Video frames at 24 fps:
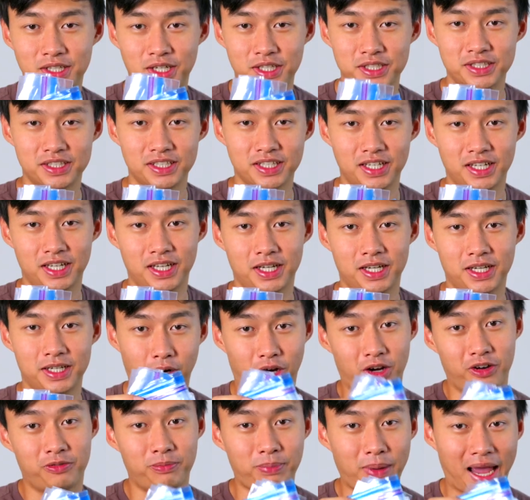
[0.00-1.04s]
are the
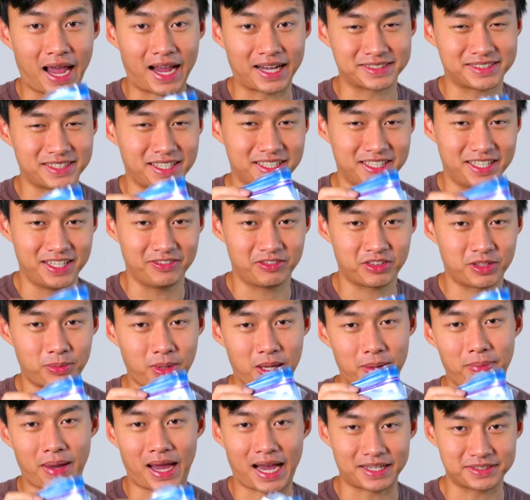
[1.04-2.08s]
barf bags I give to
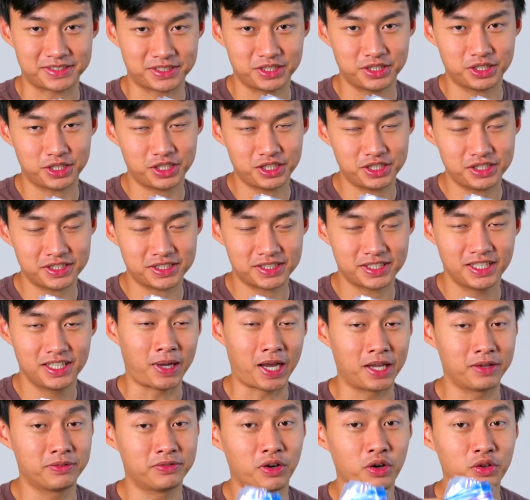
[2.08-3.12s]
my passengers.
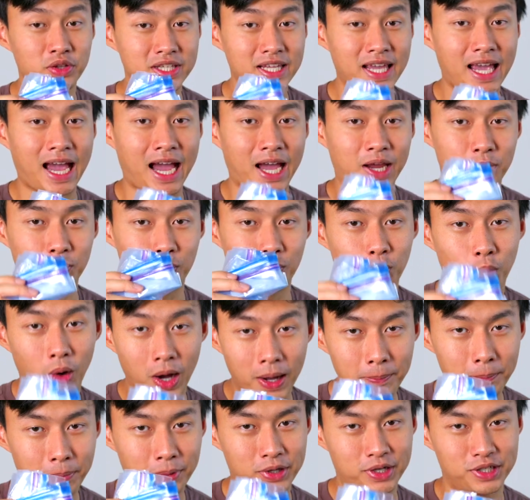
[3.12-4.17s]
I've only had
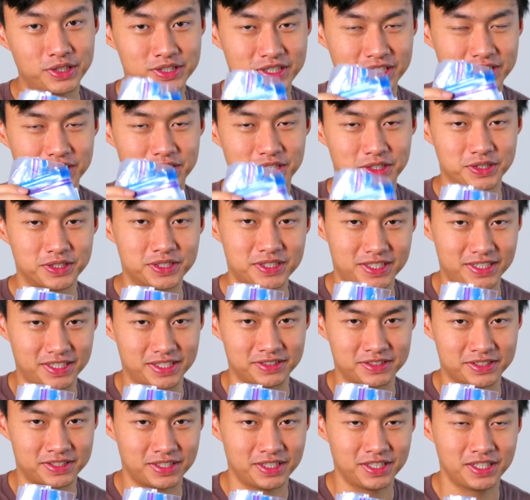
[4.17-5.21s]
one person use
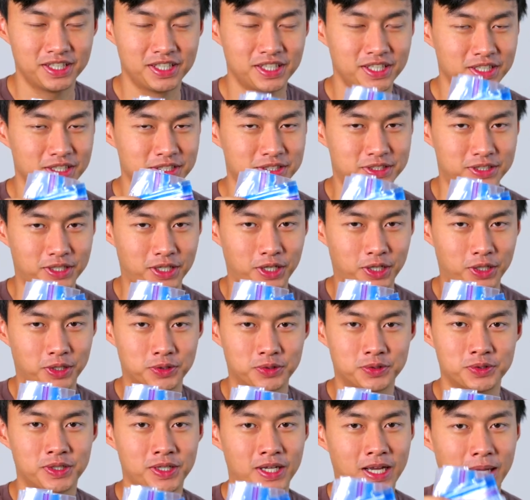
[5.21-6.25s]
these,
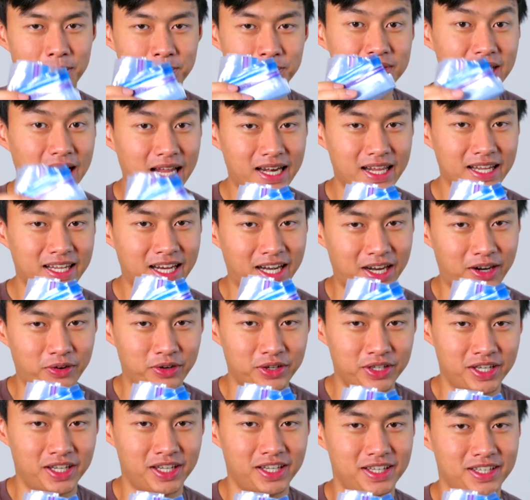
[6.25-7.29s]
so I'm glad I
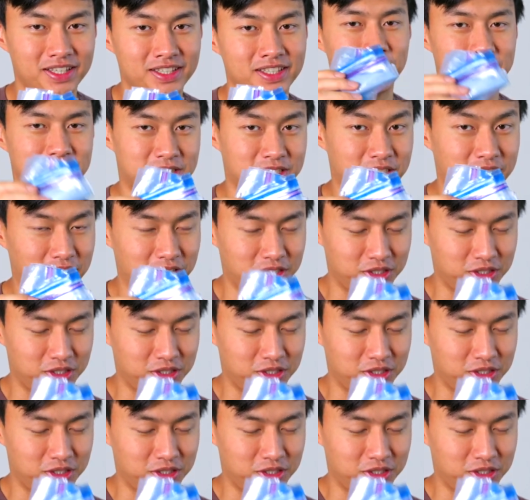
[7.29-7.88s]
carry it. It's good